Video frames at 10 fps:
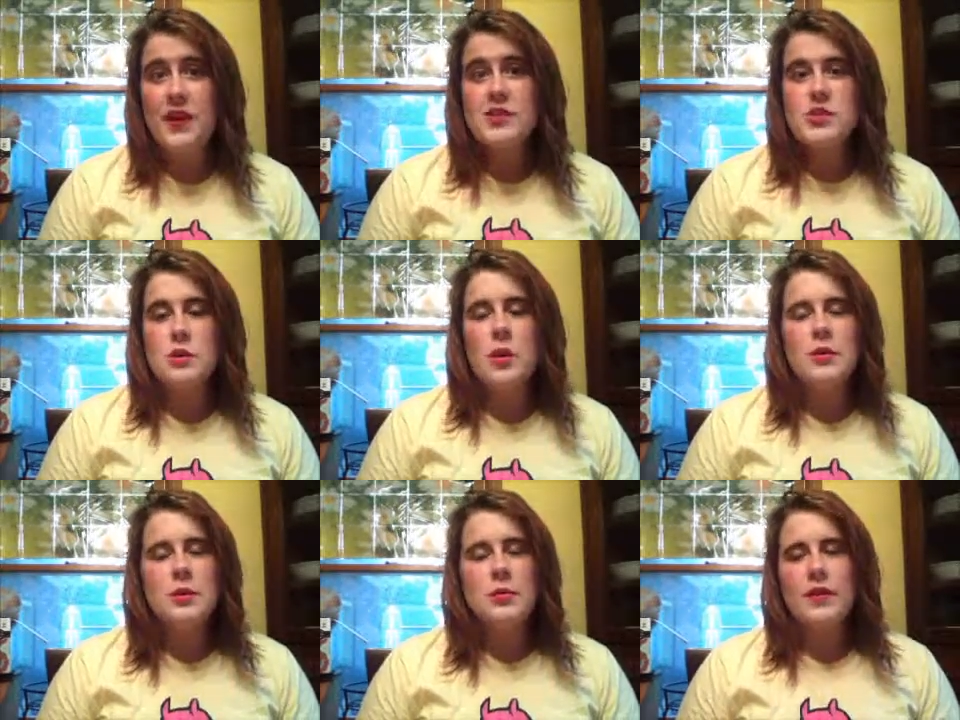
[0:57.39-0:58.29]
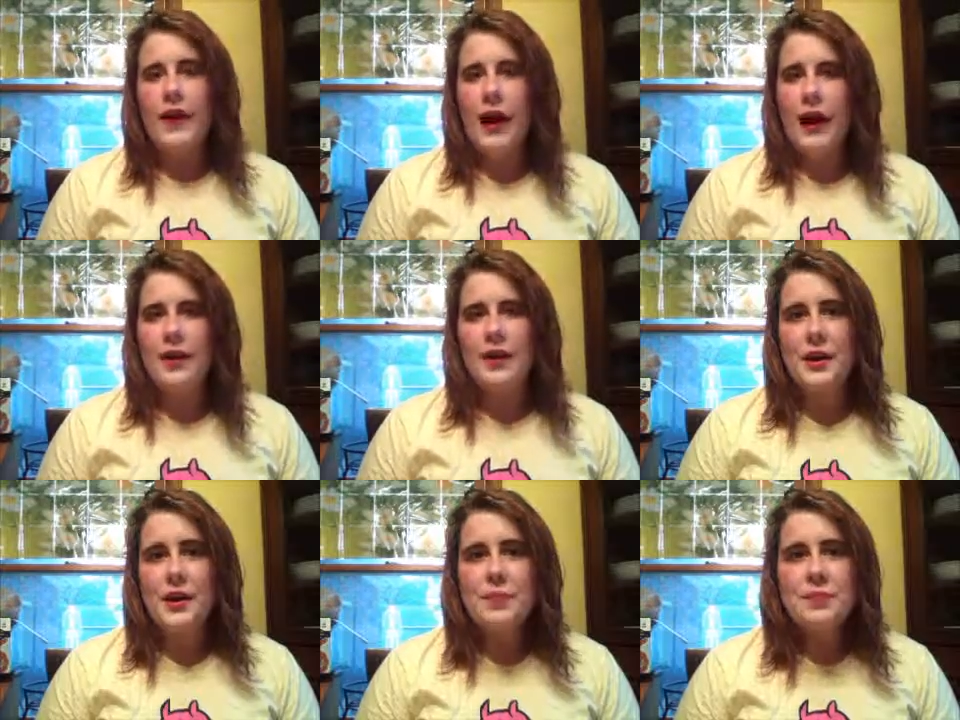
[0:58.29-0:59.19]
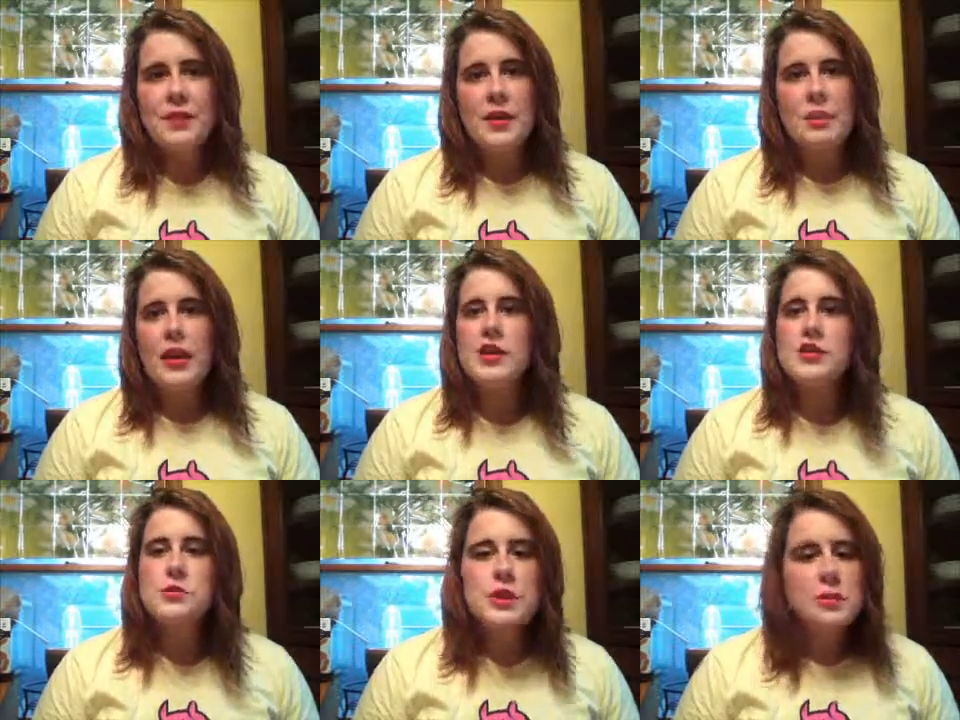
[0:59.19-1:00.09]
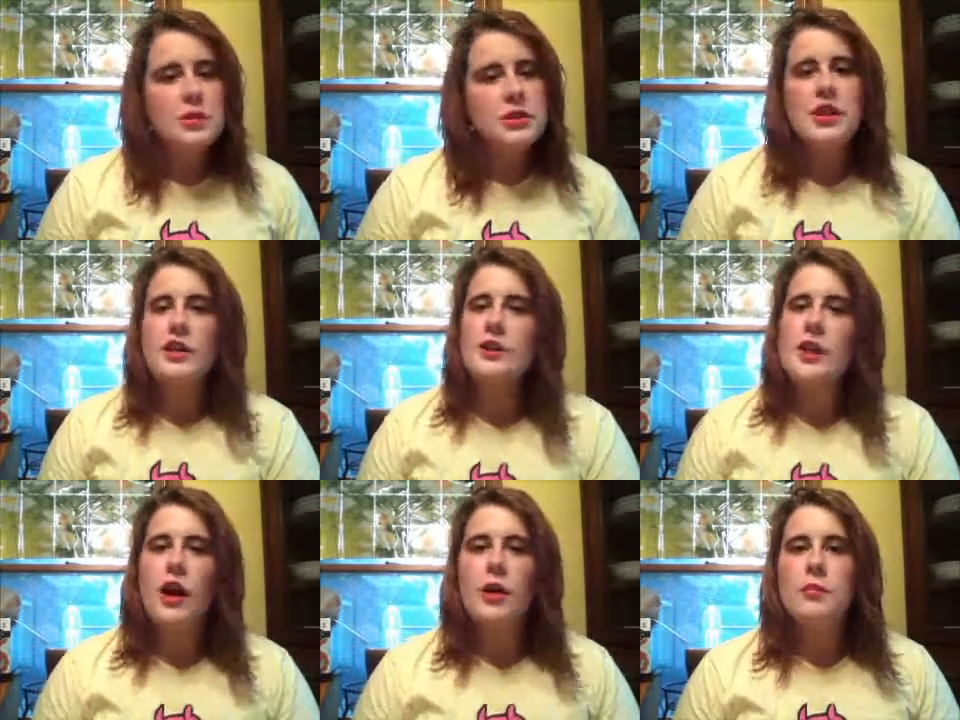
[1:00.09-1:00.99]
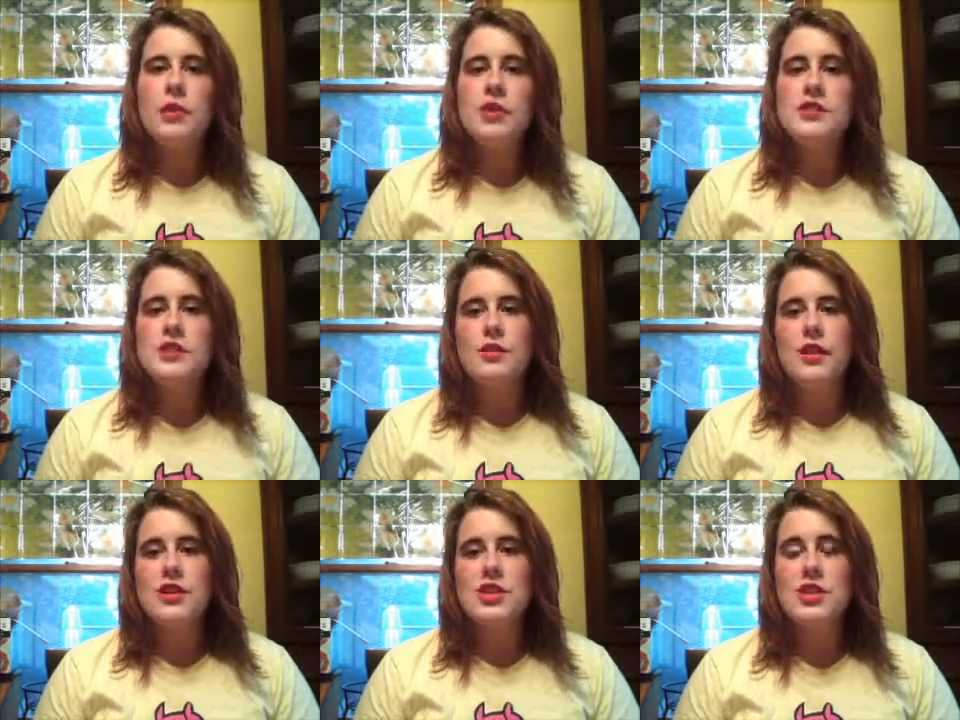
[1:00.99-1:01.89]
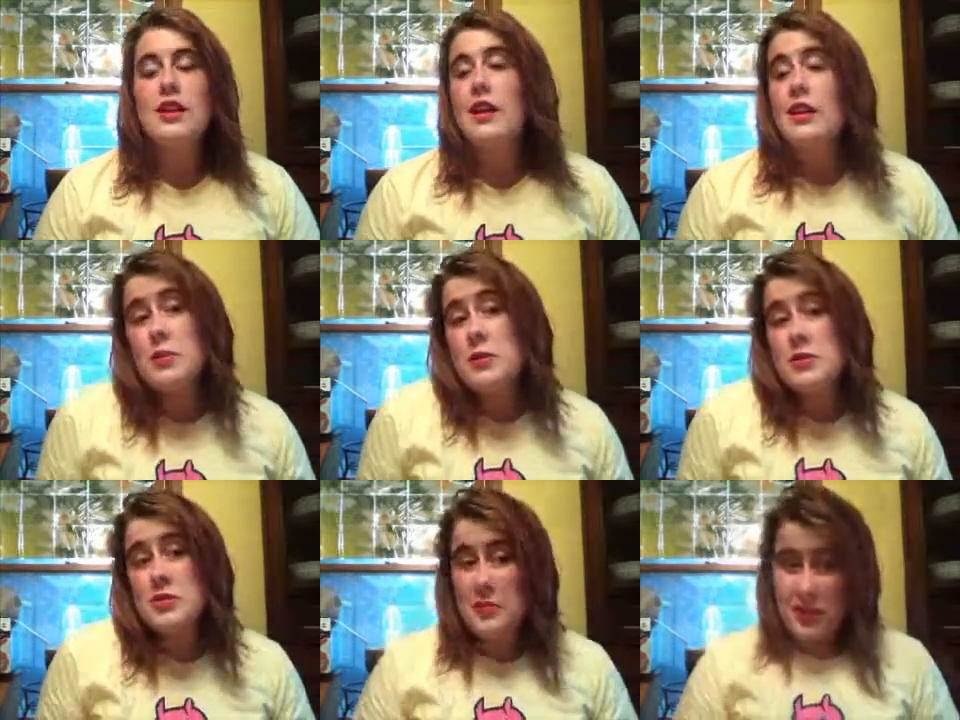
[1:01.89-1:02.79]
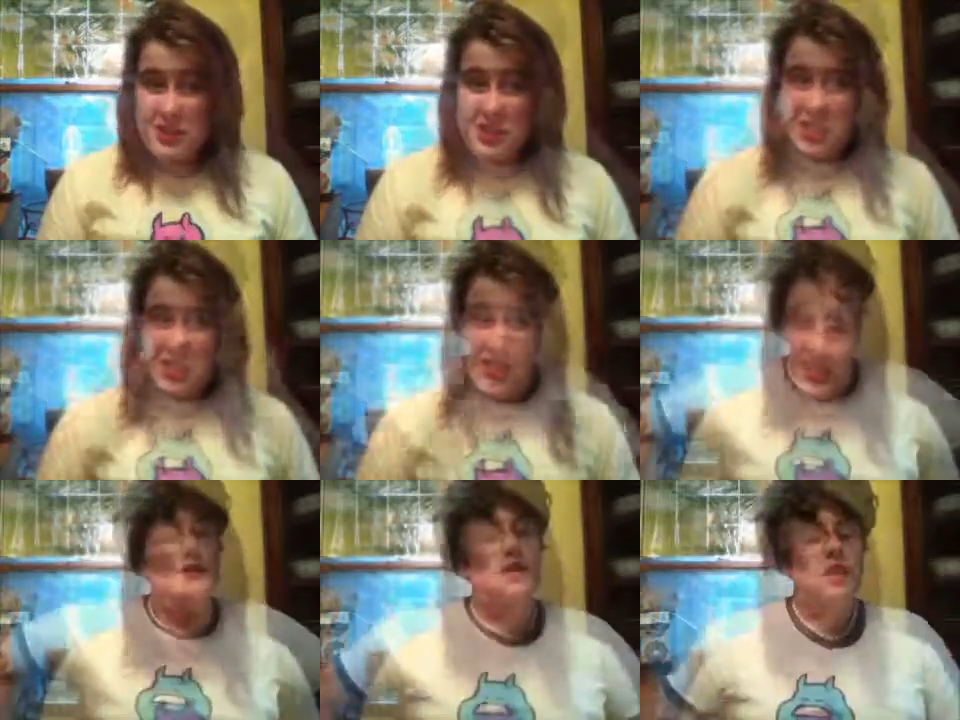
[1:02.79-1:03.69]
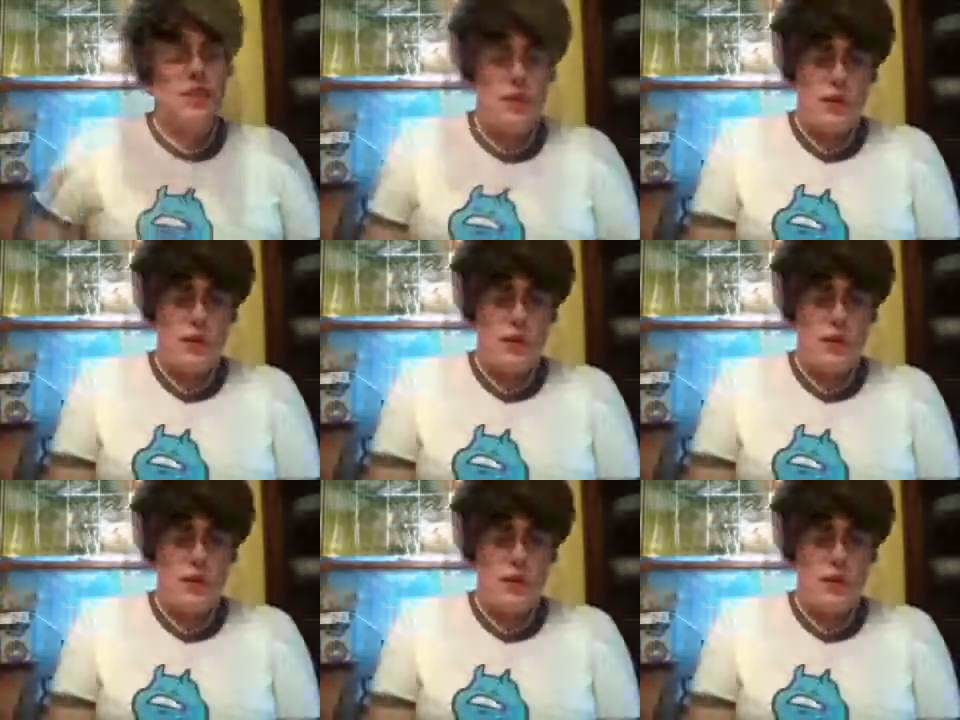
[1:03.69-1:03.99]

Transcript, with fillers: So I'm hoping to bring that out here. But I just really appreciate your, um, your consideration, and I hope you enjoyed my audition. Thanks.